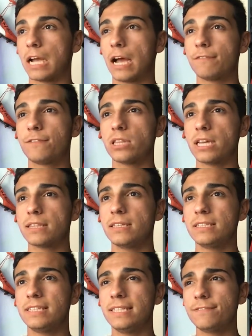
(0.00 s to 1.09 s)
I felt like the
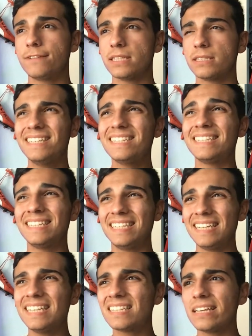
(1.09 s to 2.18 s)
defense did
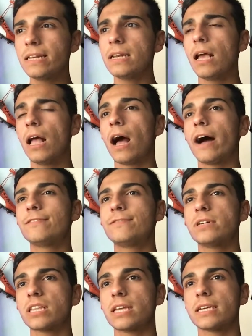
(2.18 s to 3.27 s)
decent. I
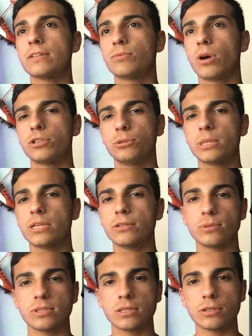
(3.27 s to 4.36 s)
felt like Rodriguez
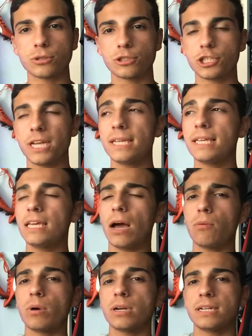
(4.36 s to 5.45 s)
was a little shaky. I
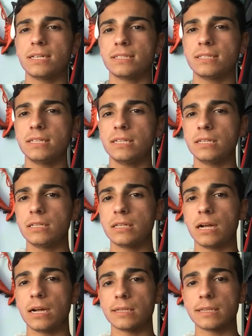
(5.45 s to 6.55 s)
wanted to see
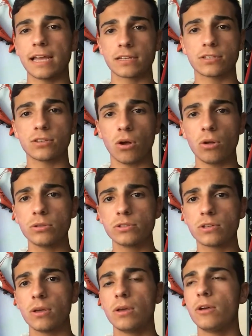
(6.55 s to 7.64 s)
Laxalt
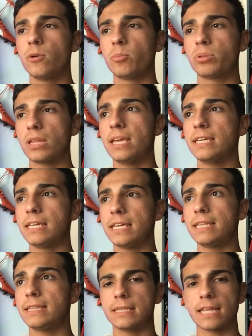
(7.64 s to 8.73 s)
play
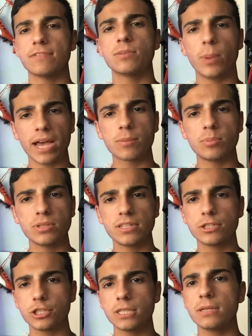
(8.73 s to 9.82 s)
in left back
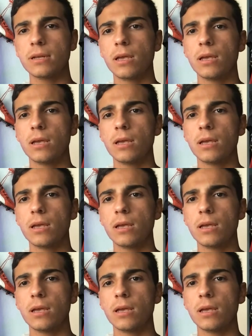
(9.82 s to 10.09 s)
position,